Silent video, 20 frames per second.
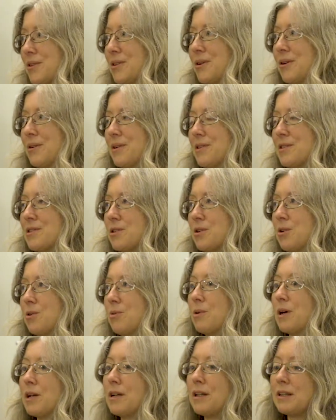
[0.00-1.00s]
No, it's a good
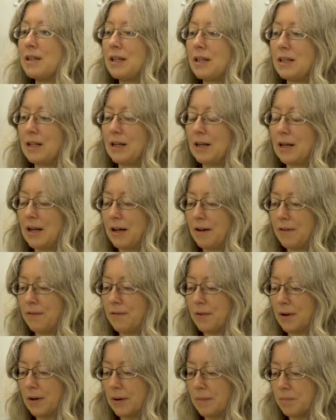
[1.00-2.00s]
one. And then they
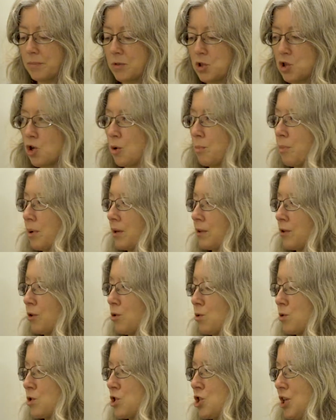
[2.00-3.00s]
have Jean-Paul
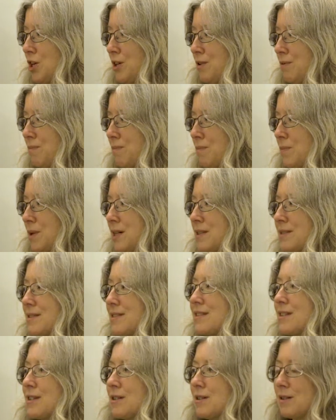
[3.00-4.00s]
Gaultier
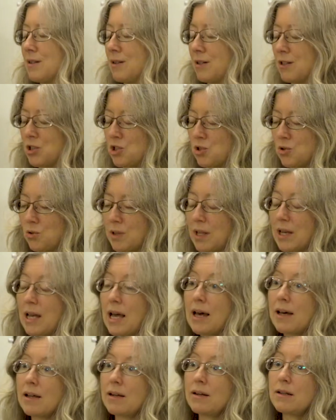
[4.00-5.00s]
has a show. They
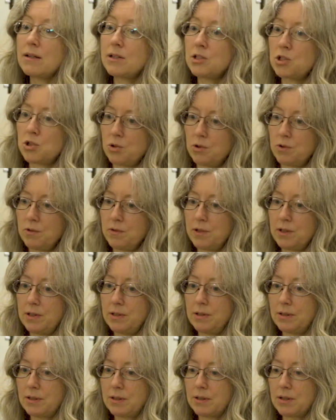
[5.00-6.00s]
had a show of
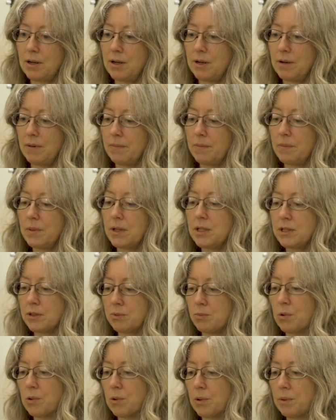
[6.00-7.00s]
his
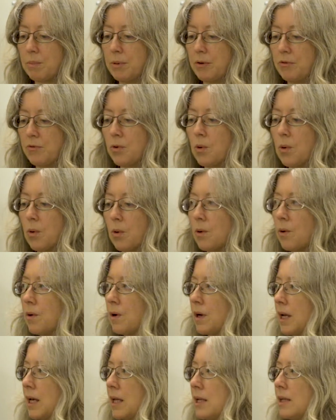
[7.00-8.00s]
work
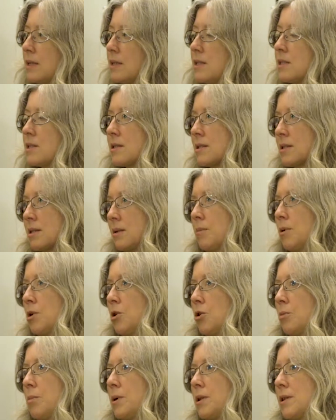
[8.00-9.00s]
before, and it's
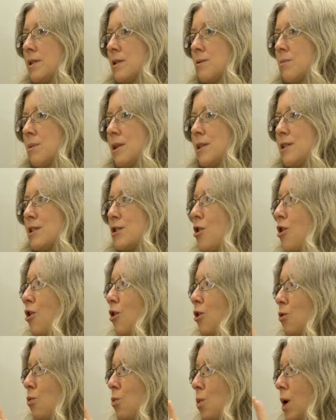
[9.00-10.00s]
similar, but this one is
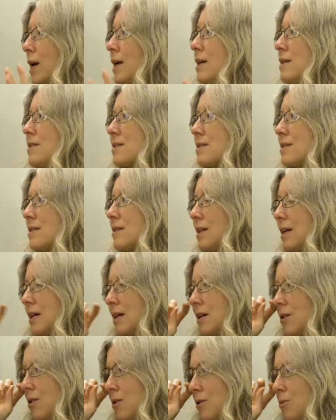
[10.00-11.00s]
all white,
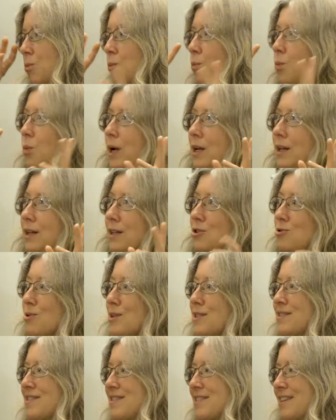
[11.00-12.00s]
like all wedding
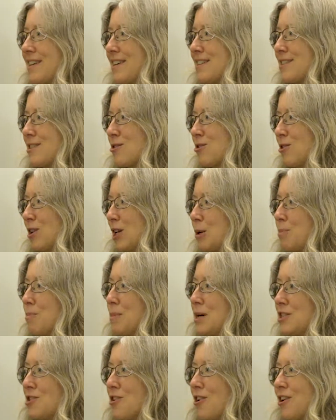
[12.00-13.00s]
dresses, I guess. So like
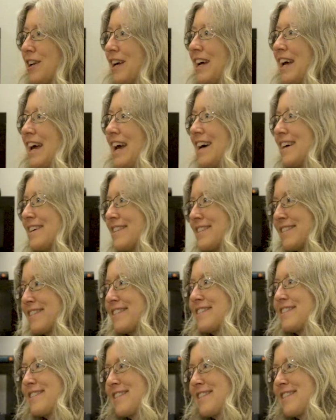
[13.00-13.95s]
Madonna-esque